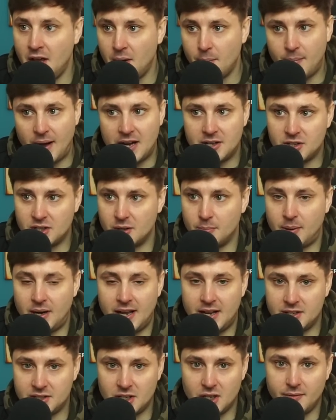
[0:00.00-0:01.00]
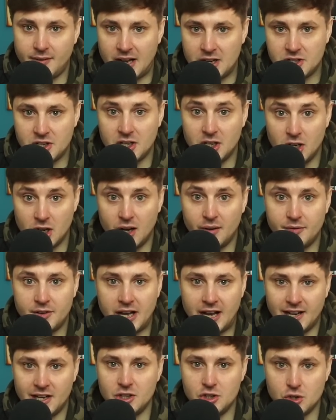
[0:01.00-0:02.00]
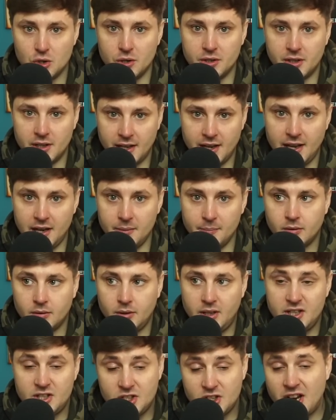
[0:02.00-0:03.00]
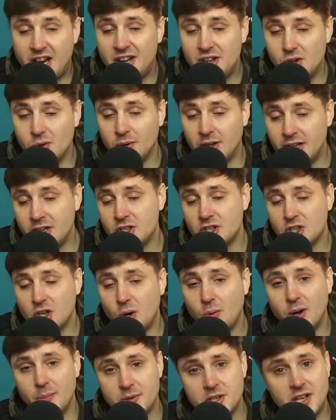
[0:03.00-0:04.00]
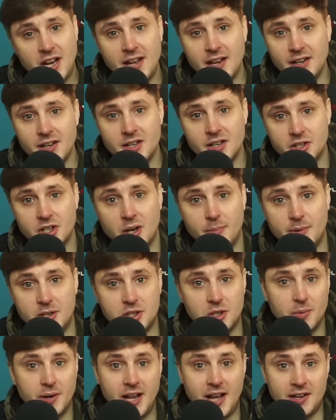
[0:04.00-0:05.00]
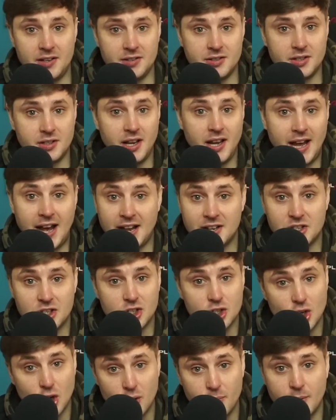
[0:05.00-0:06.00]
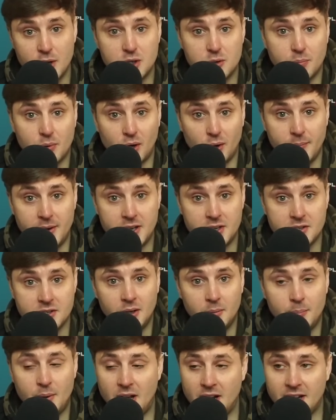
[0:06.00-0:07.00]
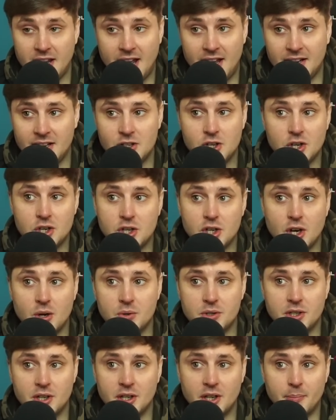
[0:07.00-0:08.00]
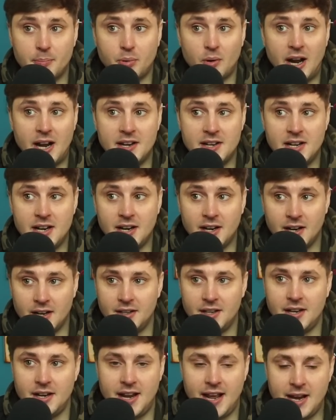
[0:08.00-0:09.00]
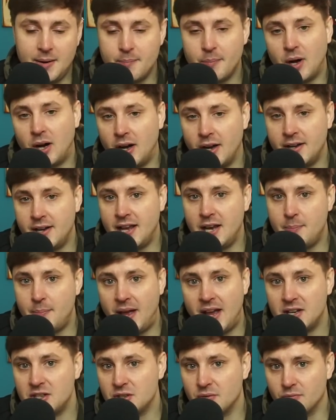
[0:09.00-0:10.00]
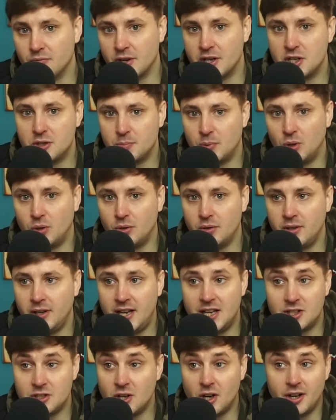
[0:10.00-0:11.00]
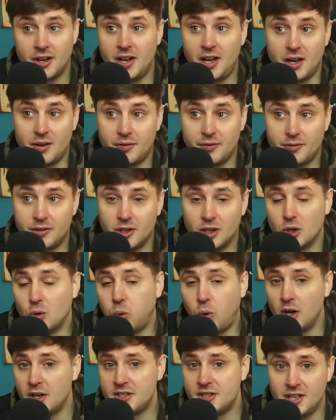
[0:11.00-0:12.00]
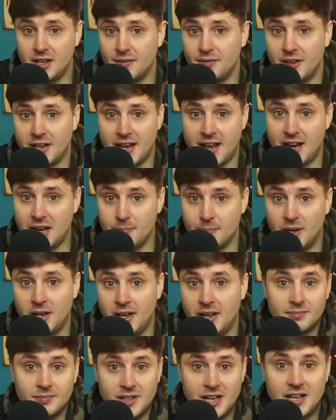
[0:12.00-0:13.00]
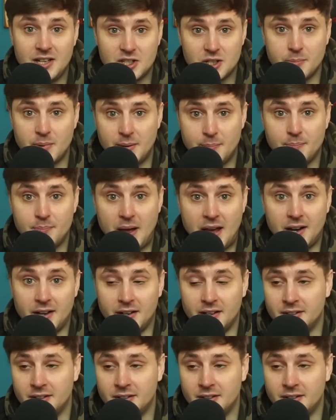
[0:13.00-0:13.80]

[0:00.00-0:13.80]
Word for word: back back to the players that have actually loved and enjoyed the game. It's genuinely so upsetting that it's coming to an end. It had so much promise, but again, it just shows that the branding and the name behind Apex and Respawn is not enough. The quality of the game needs to be better.